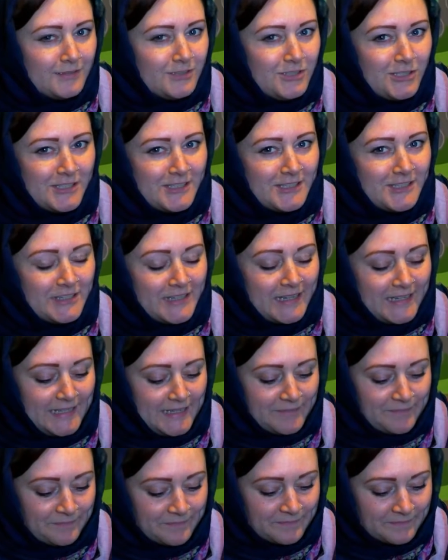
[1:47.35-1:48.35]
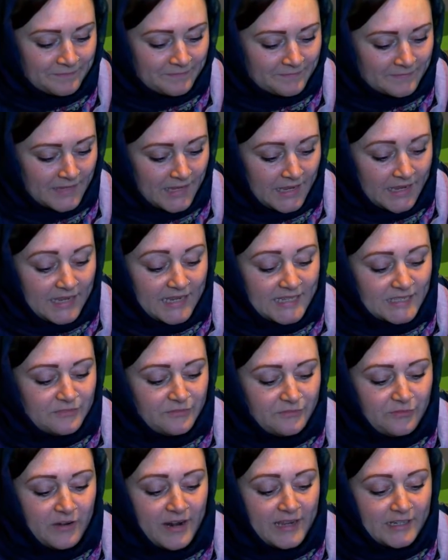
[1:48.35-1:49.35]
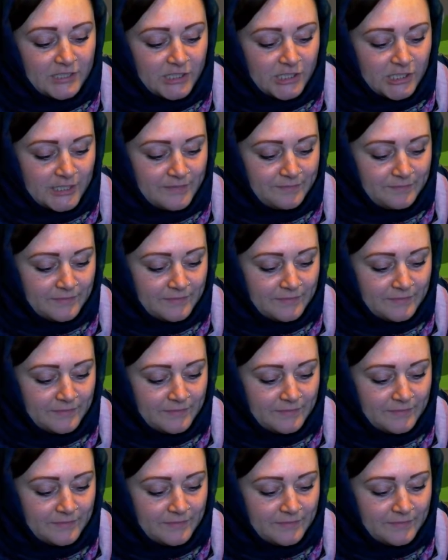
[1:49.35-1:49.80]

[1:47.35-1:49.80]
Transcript: Just look at him. He's fresh,